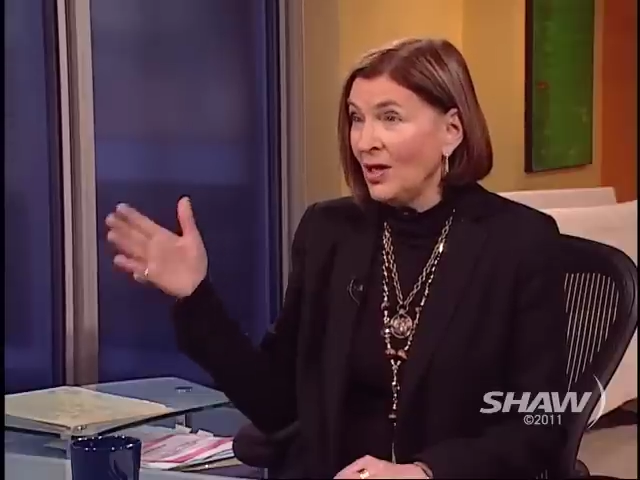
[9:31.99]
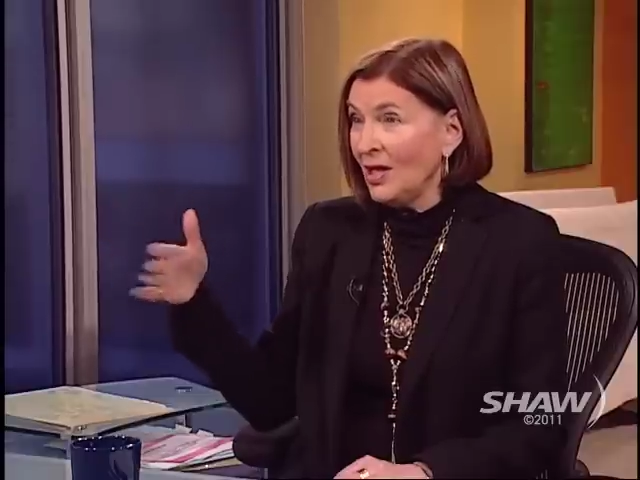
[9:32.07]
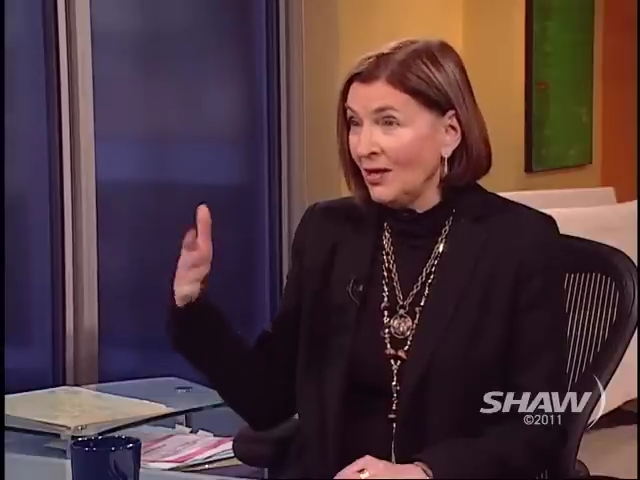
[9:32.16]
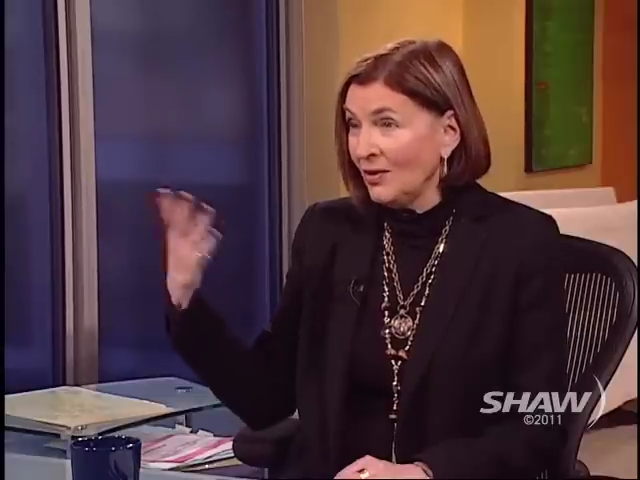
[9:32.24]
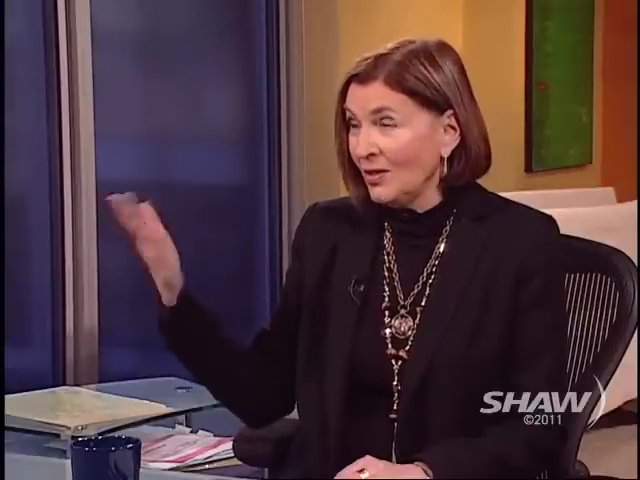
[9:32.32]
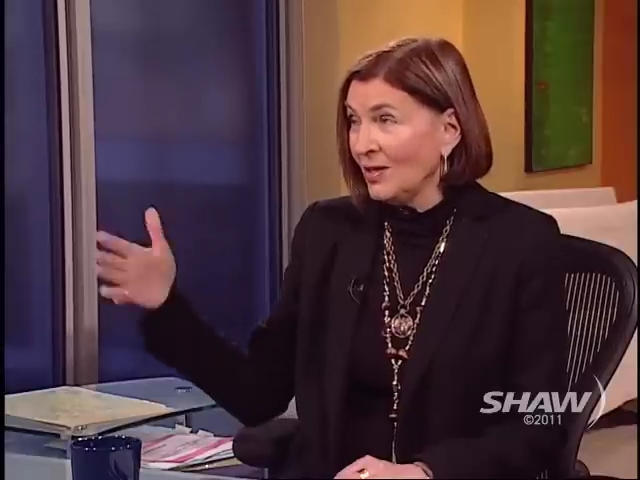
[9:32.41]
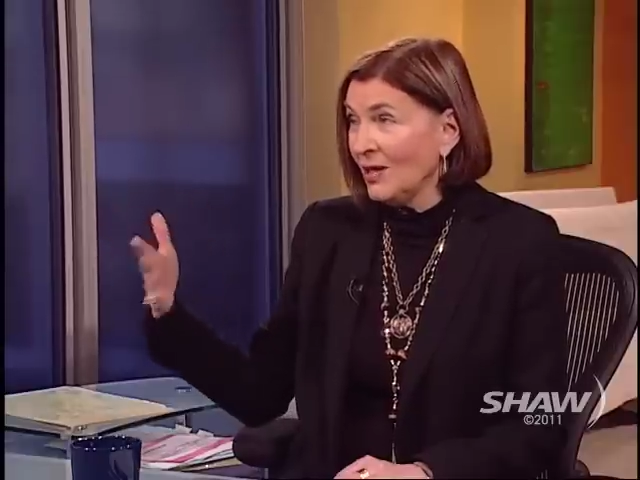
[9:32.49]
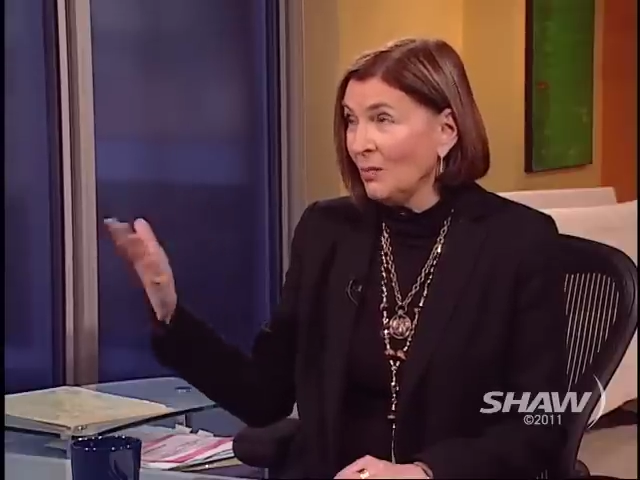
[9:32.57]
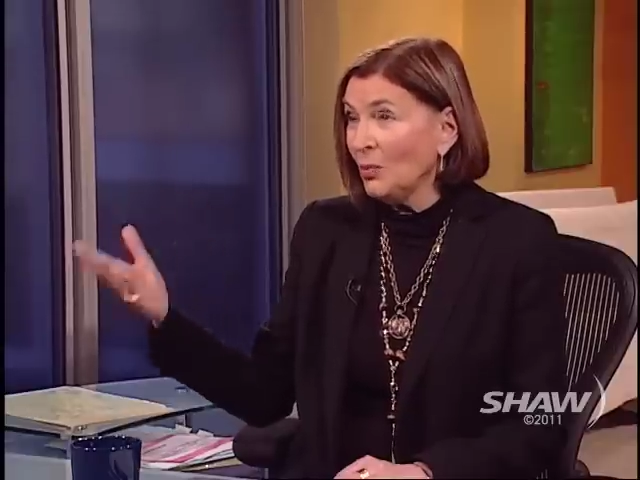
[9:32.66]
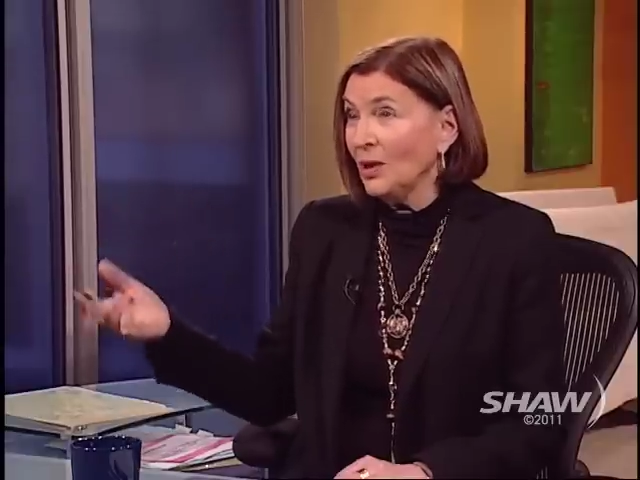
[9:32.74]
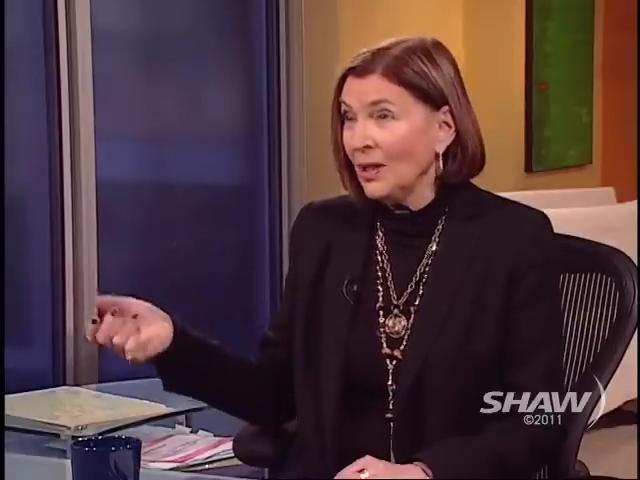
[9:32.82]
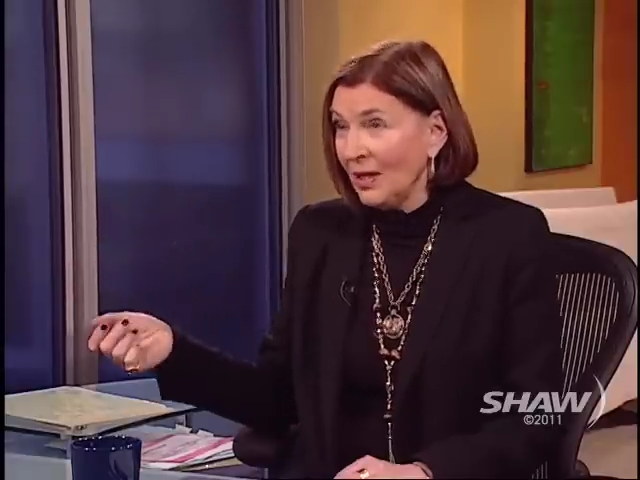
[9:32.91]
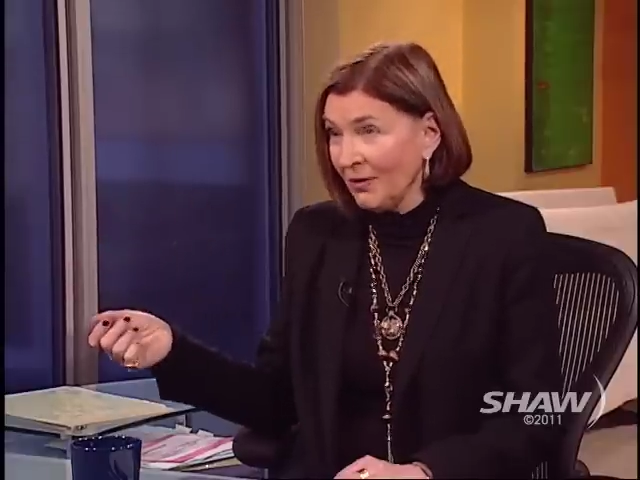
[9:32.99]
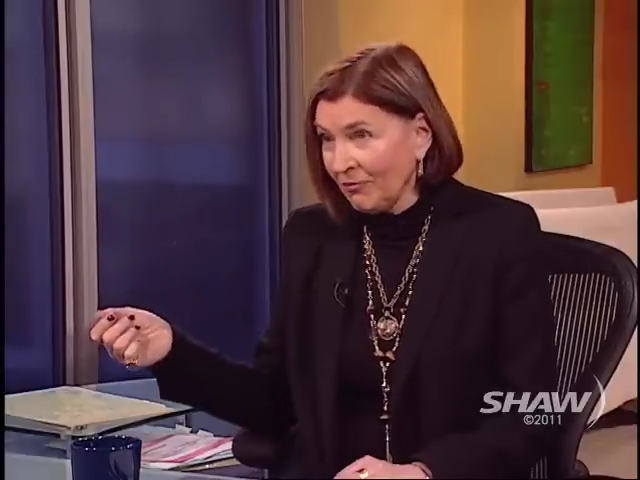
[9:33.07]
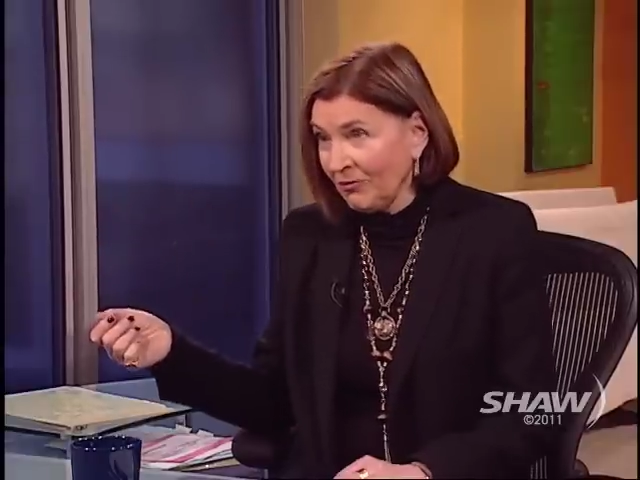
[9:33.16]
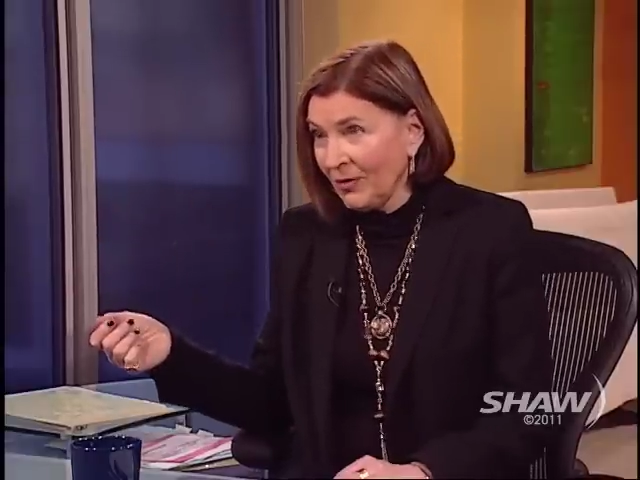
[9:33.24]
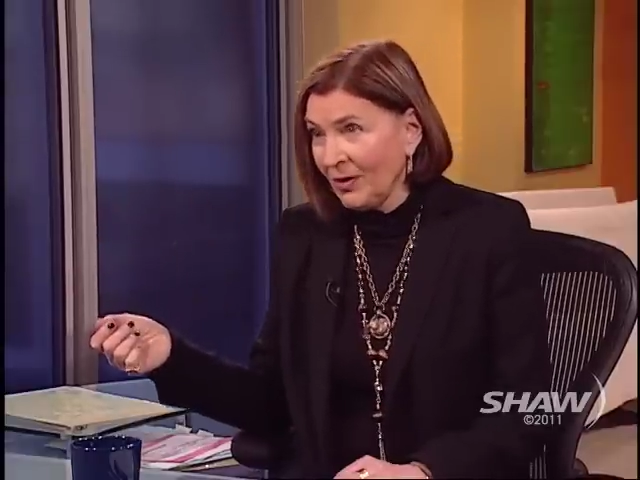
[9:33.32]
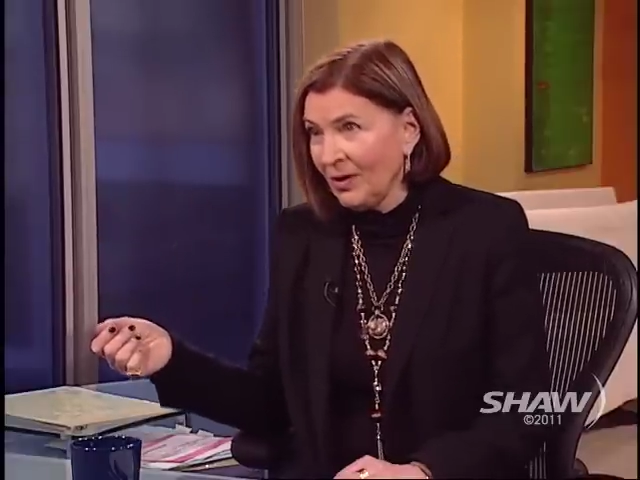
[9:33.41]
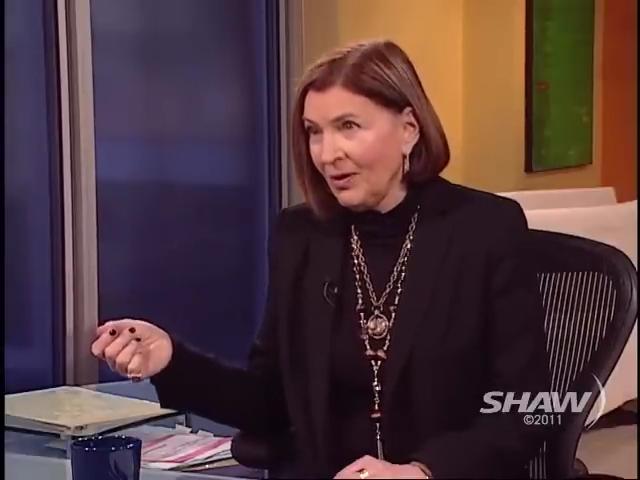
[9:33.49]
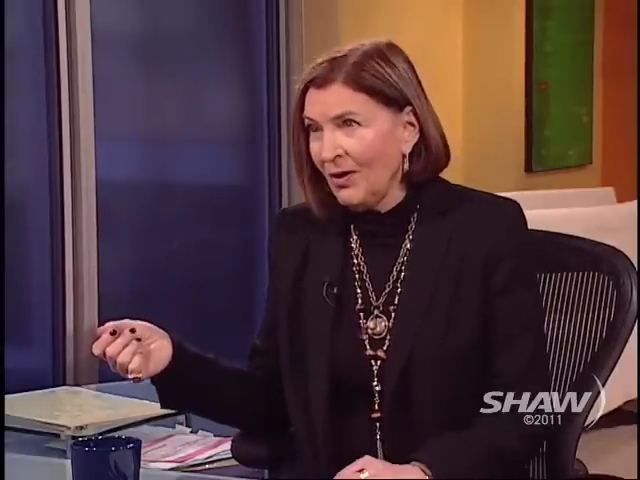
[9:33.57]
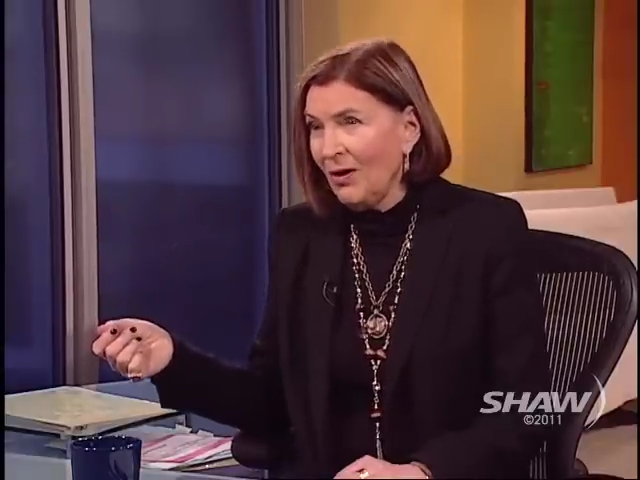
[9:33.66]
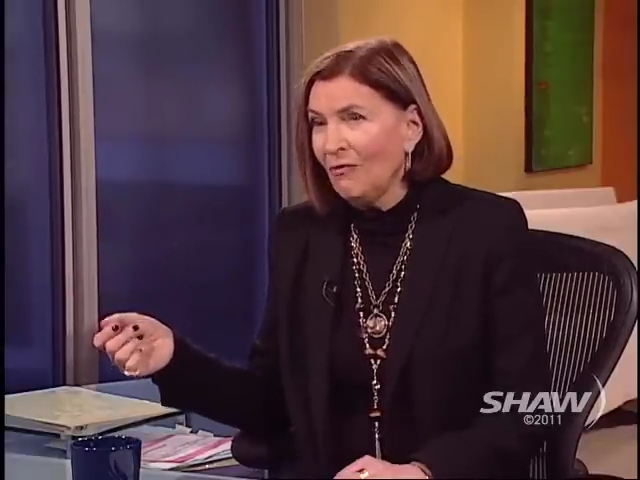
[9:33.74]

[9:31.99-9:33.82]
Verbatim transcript: need some relief yeah.